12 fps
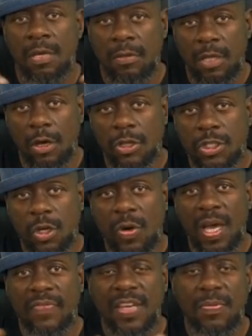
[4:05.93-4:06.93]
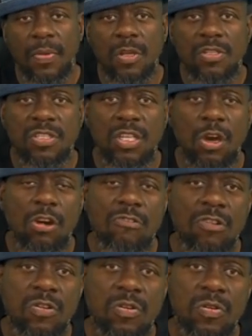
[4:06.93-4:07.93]
They also have emergency
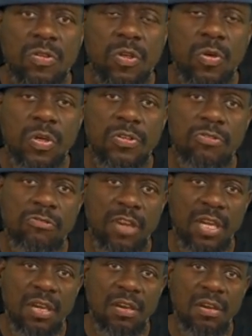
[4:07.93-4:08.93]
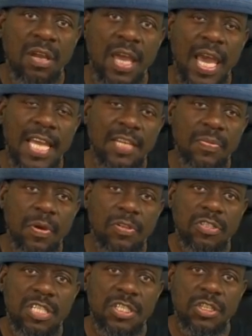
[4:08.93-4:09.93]
oracles who can trigger an
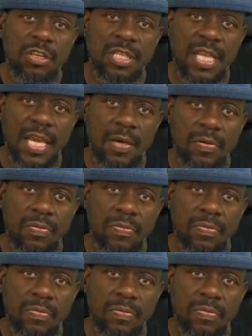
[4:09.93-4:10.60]
emergency shutdown.